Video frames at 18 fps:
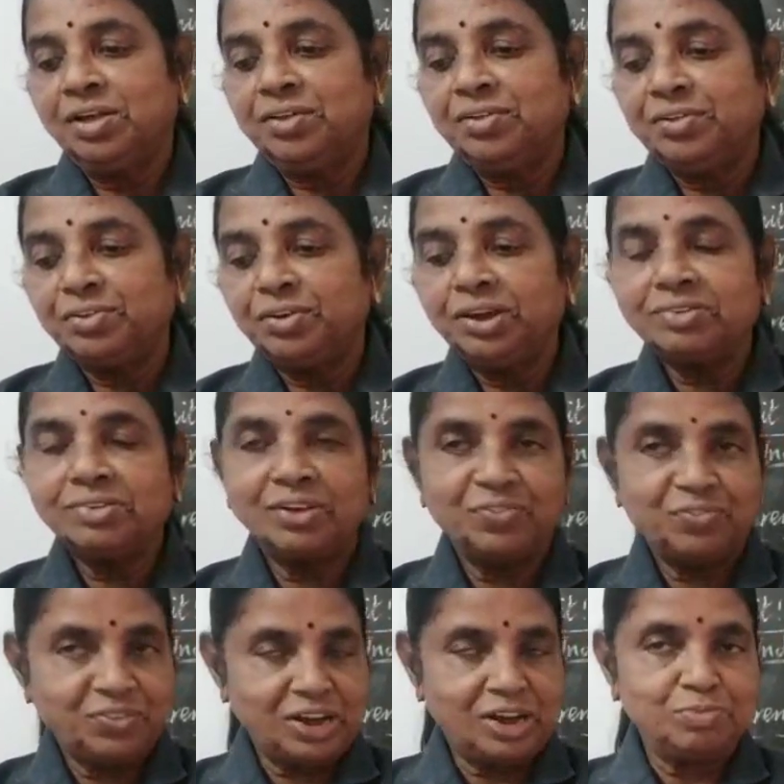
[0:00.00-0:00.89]
So it's
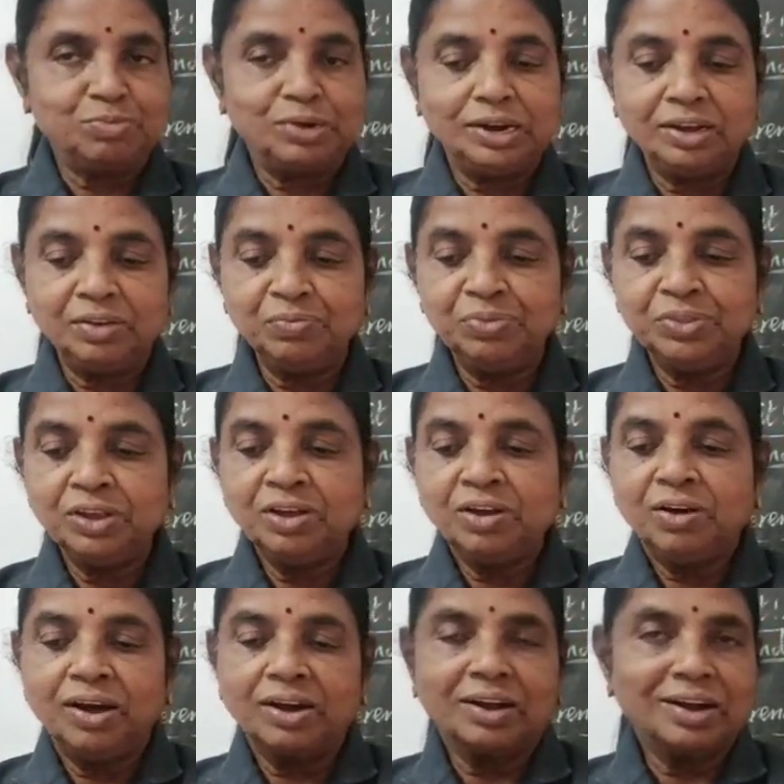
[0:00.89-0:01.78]
a family
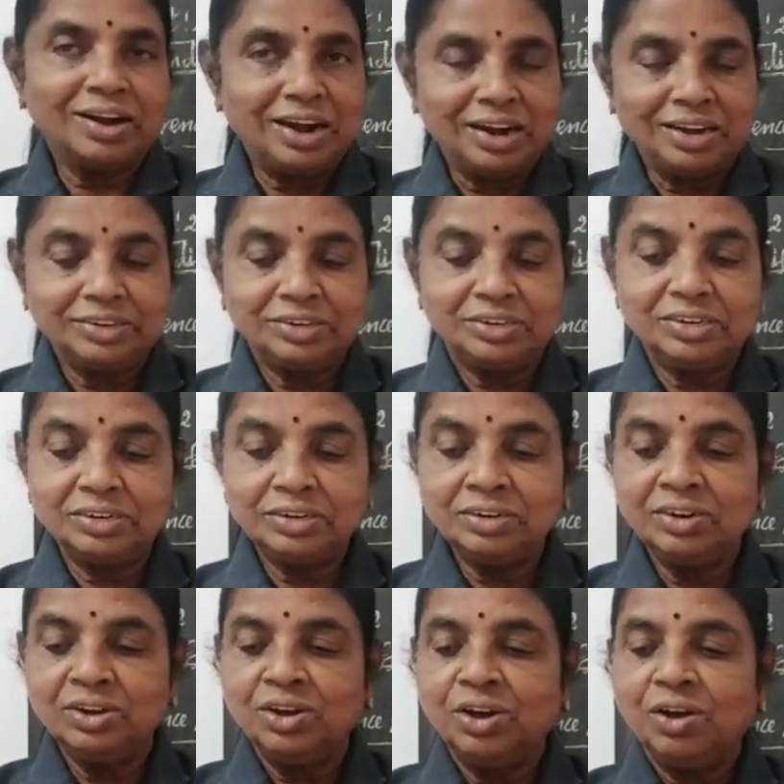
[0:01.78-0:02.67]
or
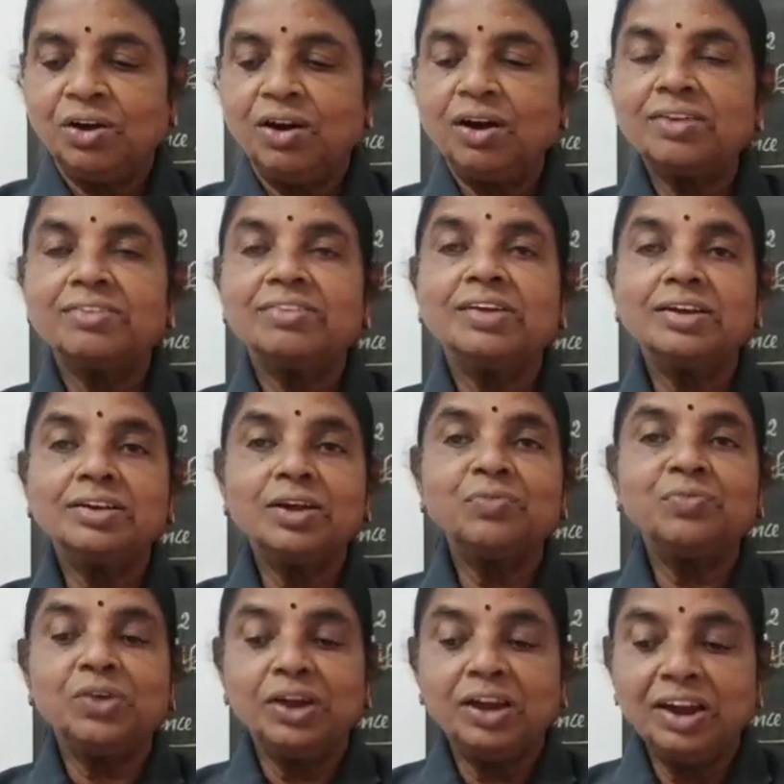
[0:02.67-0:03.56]
collection or set
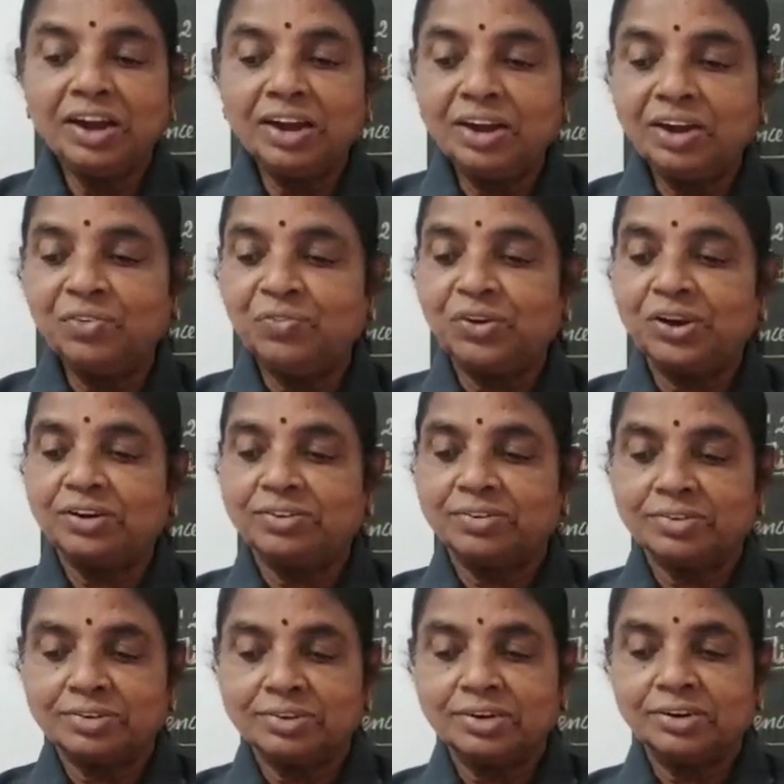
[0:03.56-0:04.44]
of
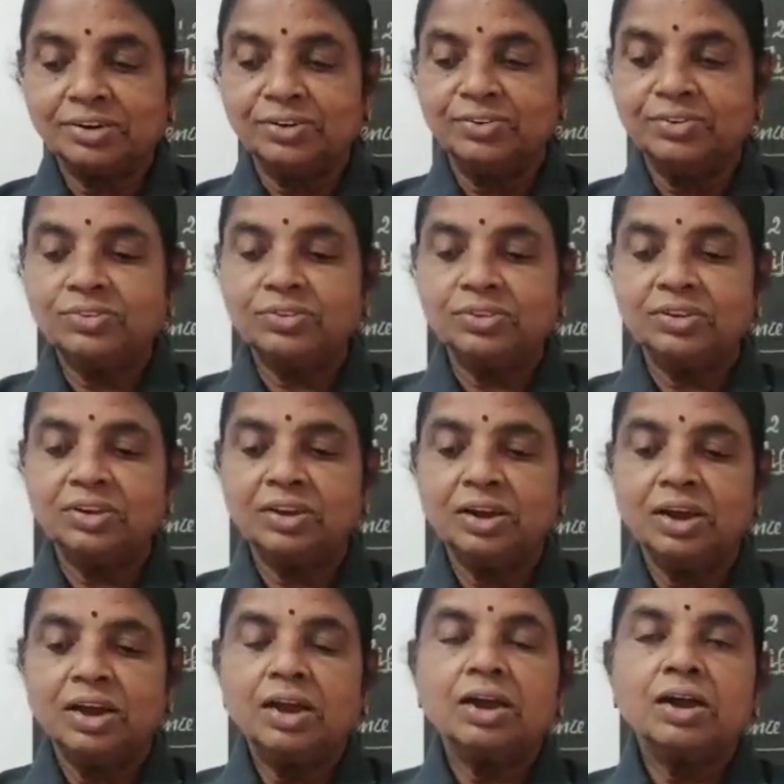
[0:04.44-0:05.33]
indifference curves
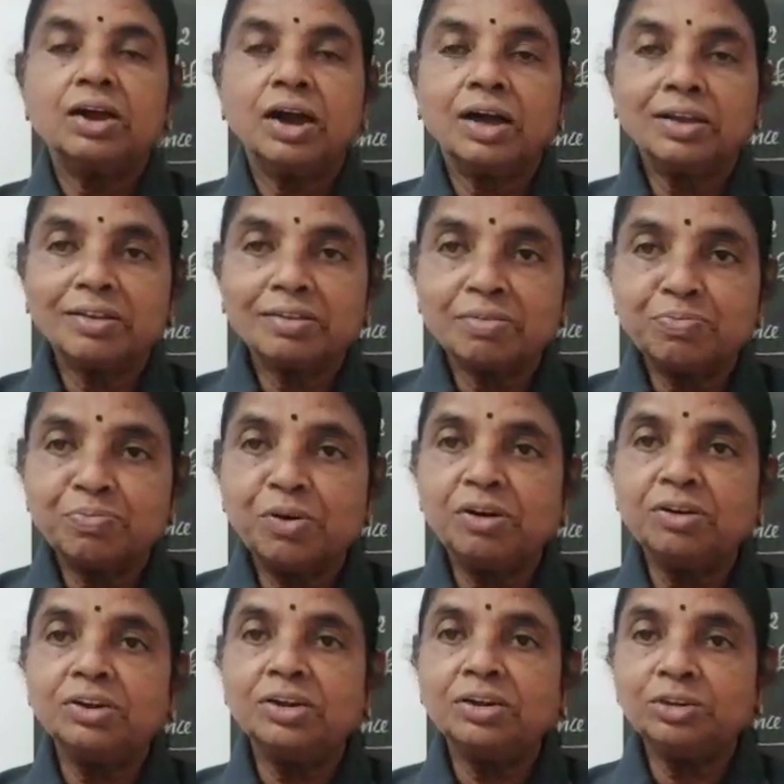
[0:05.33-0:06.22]

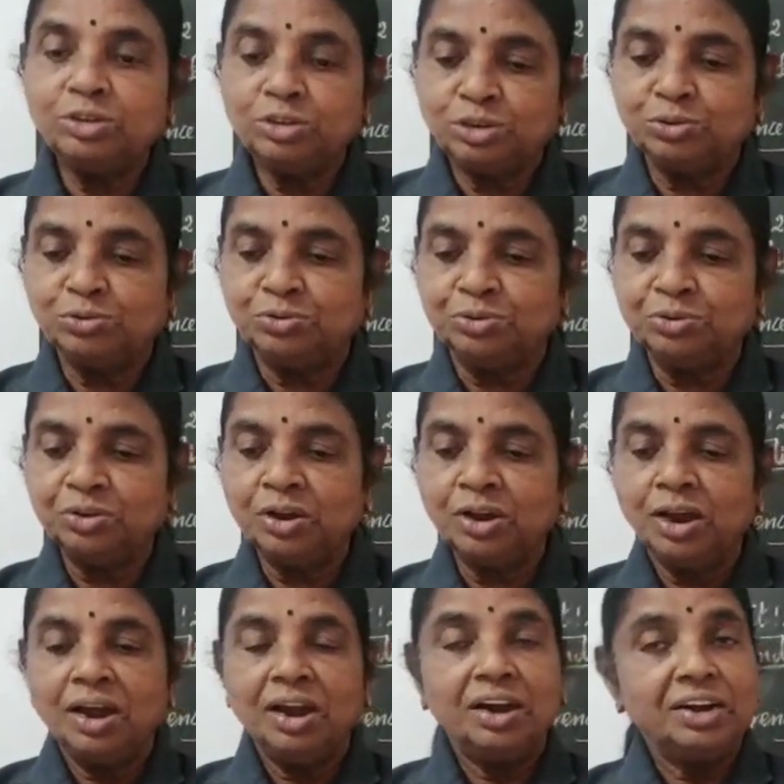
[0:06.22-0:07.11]
corresponding to
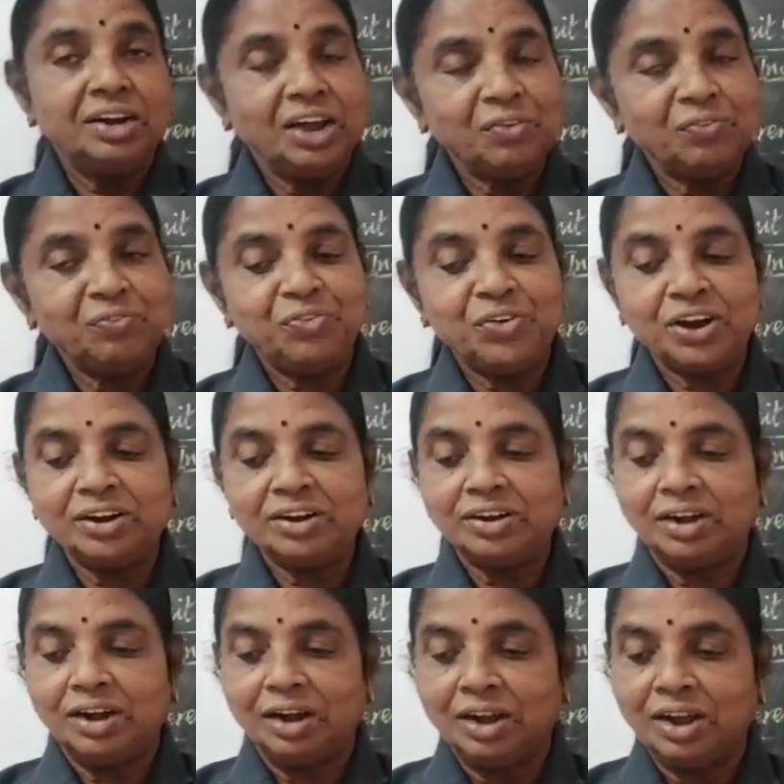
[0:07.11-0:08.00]

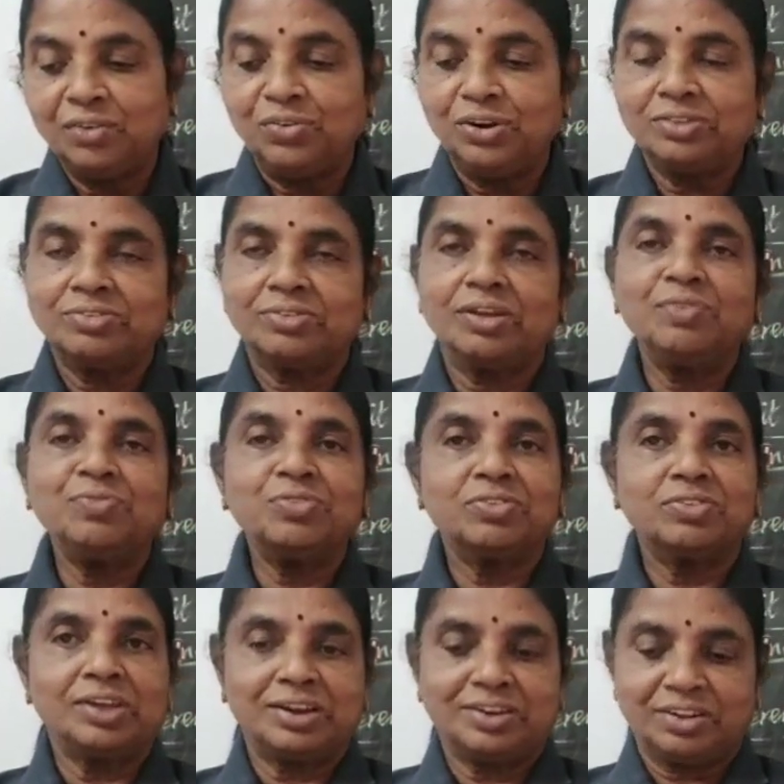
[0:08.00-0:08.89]
different levels of
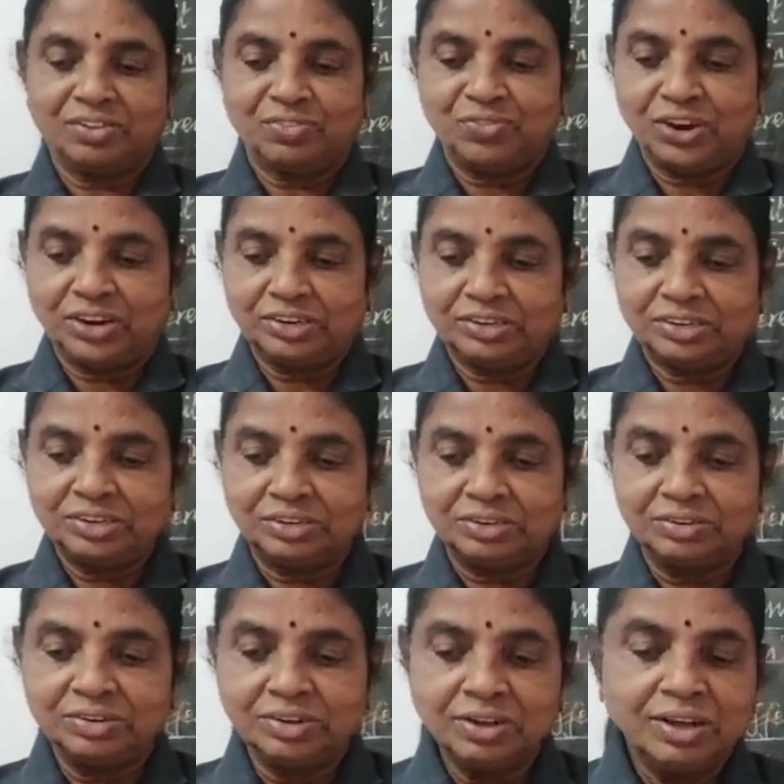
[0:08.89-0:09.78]

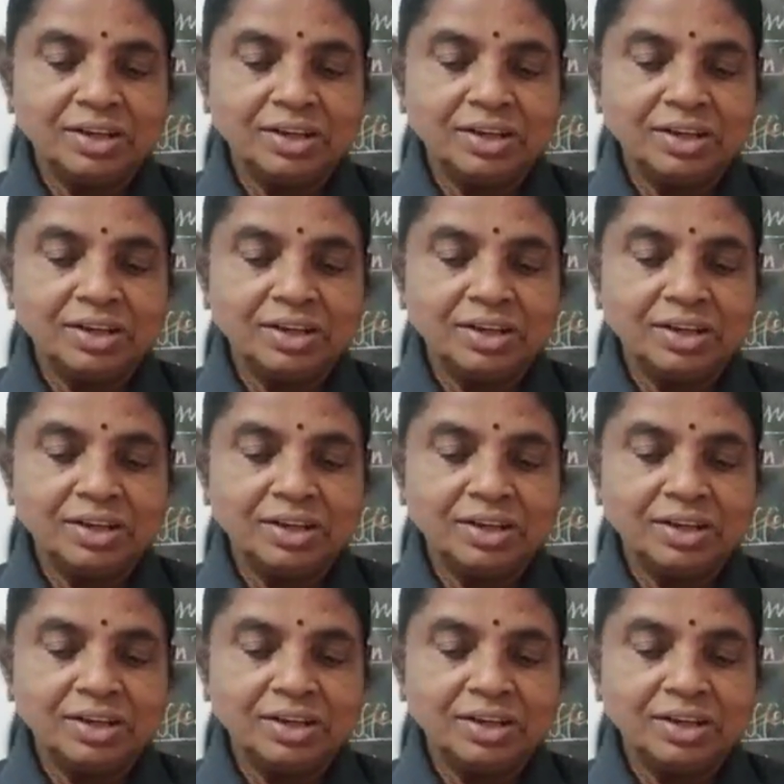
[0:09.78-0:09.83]
satisfaction.